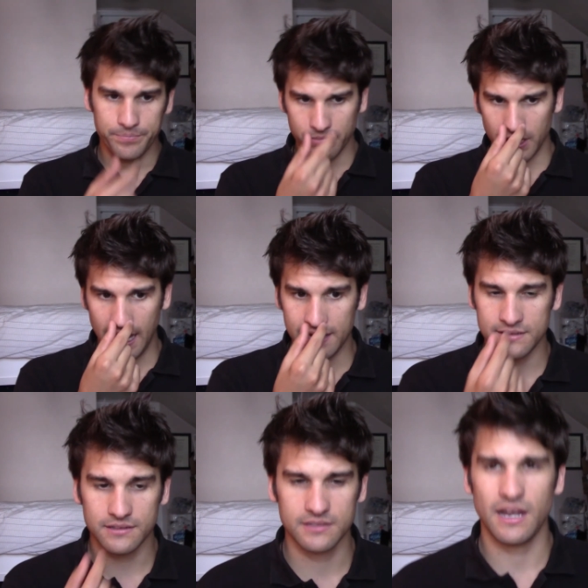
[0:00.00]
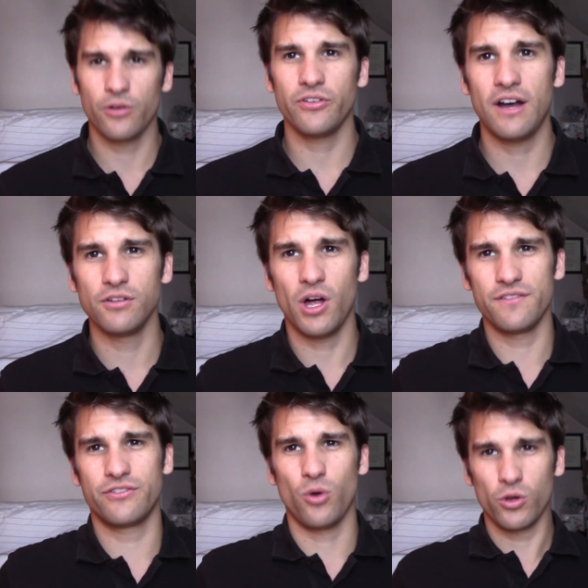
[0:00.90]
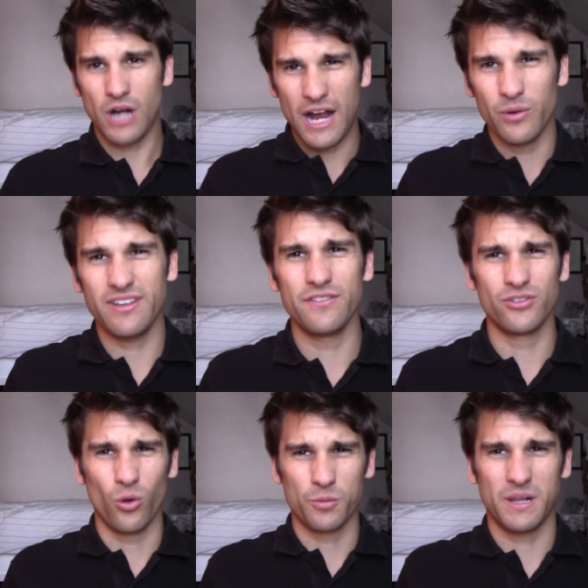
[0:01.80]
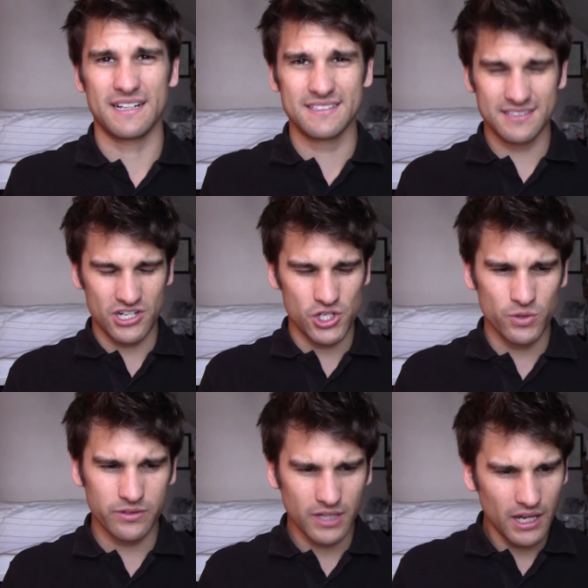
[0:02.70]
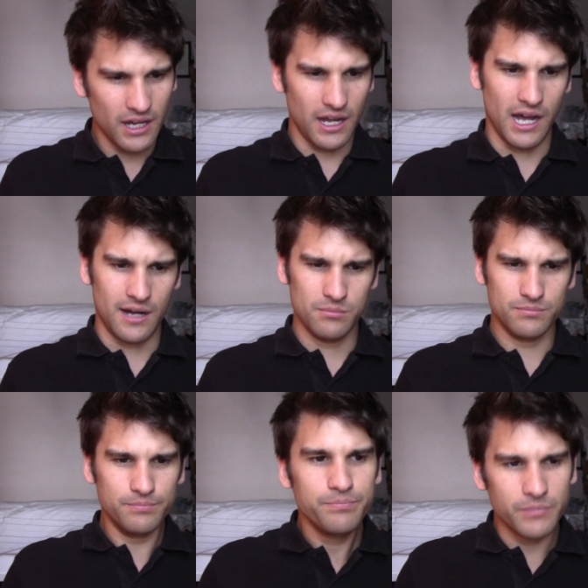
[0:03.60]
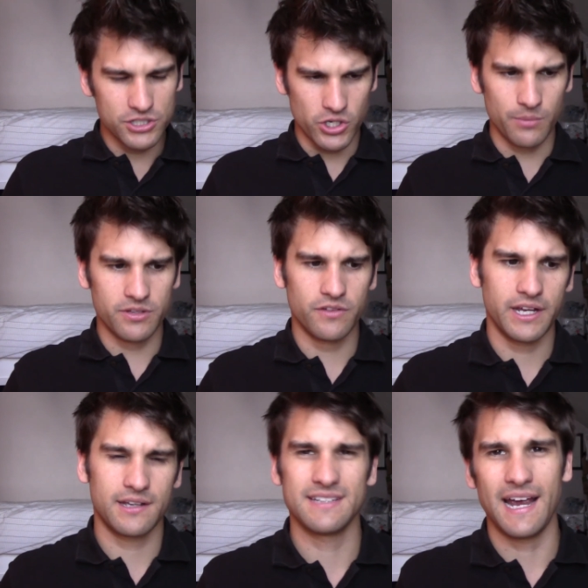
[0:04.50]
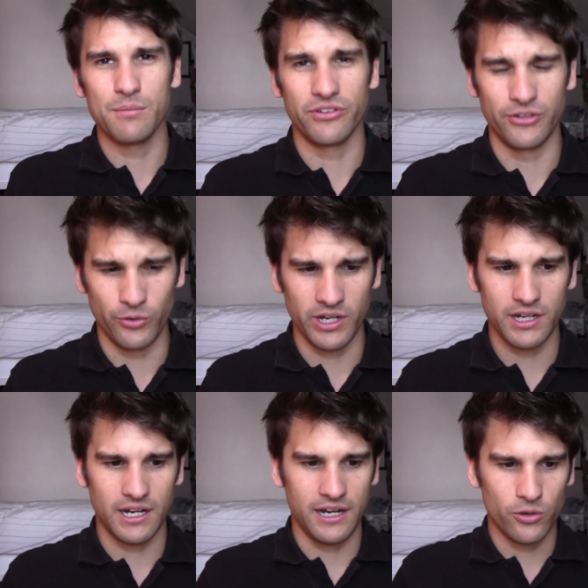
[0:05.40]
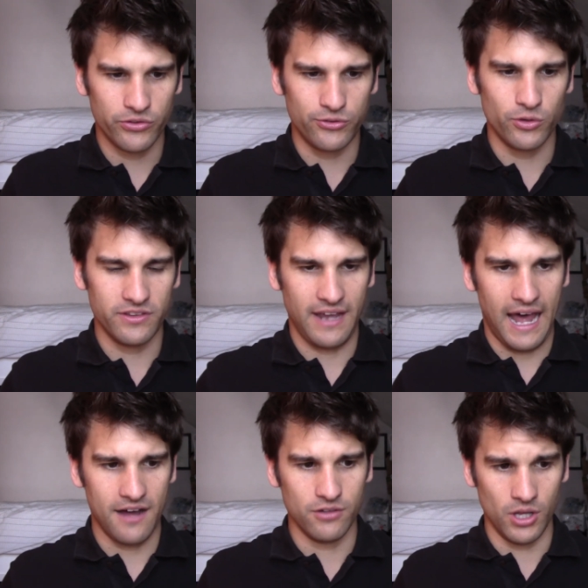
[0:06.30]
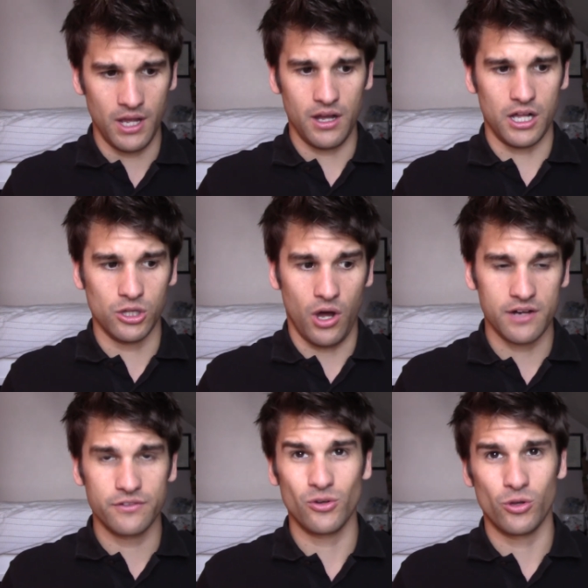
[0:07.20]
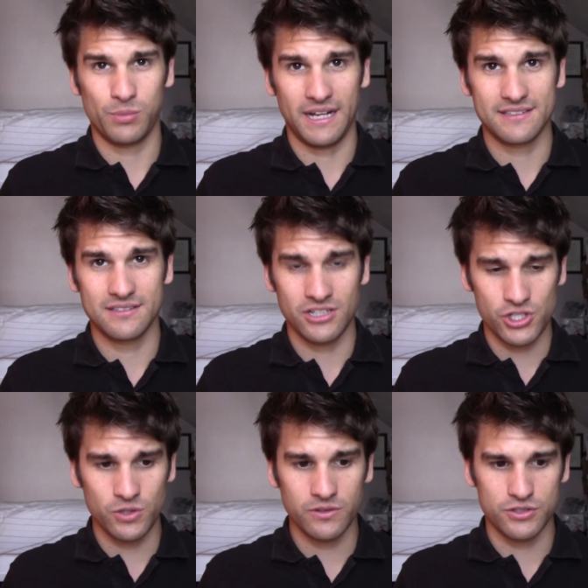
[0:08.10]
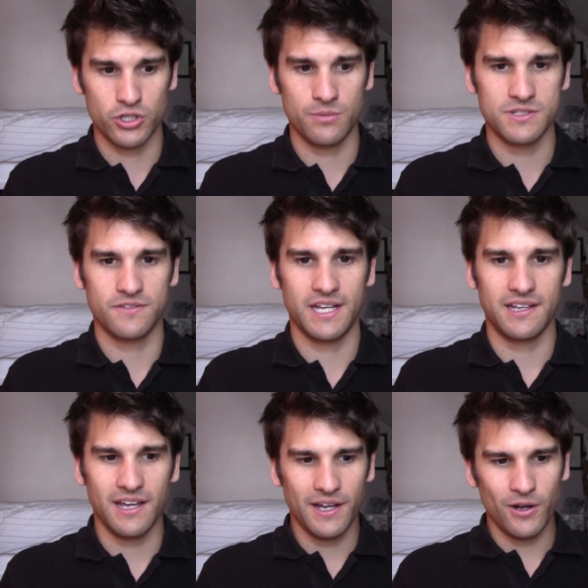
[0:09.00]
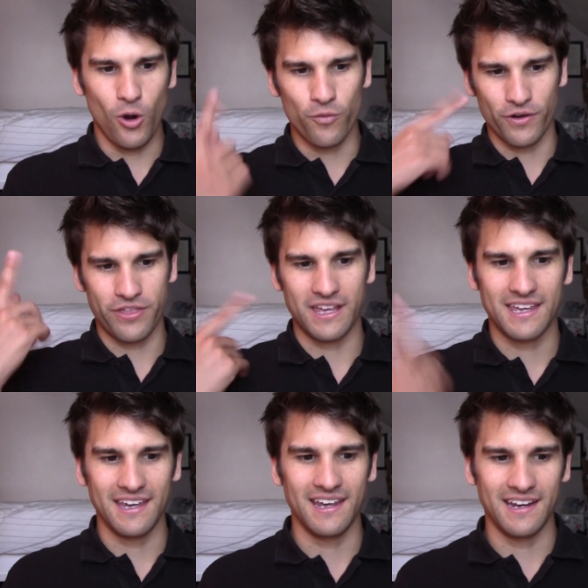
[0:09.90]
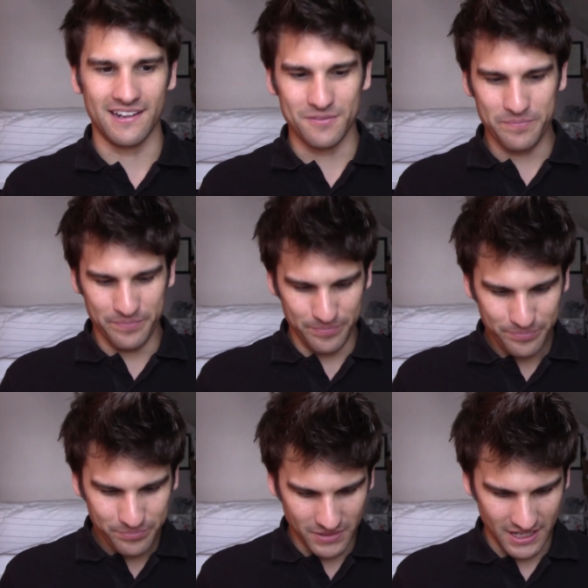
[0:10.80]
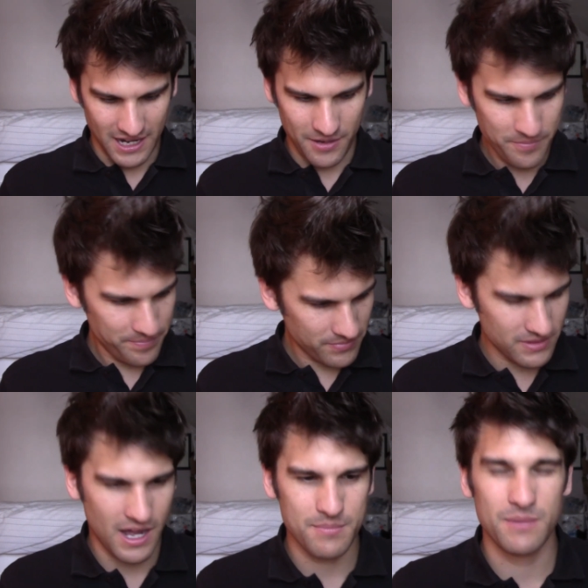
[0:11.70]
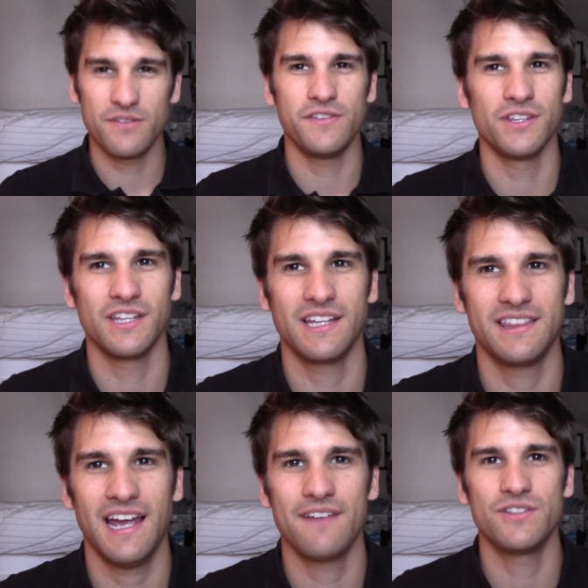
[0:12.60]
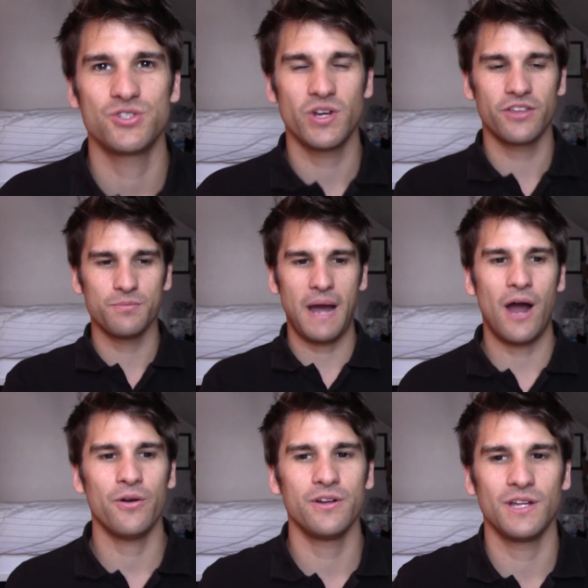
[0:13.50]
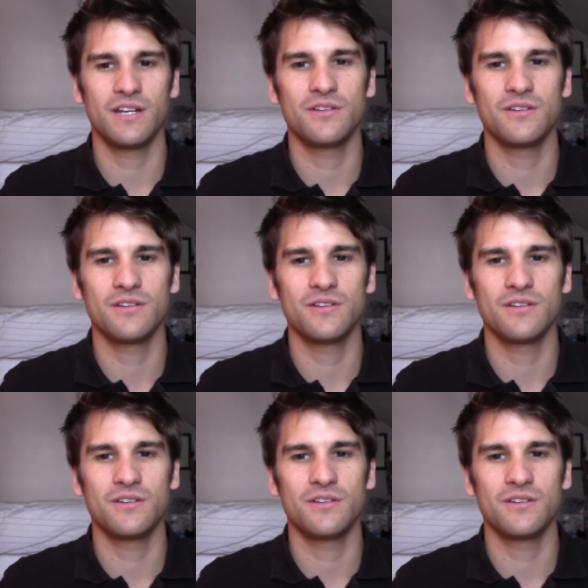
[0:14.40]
And because I also have a lot of I always have solar plexus issues, in terms of because I am a student, and I know students have a lot of solar plexus issues in terms of overthinking and not maybe feeling like they have the strength or power to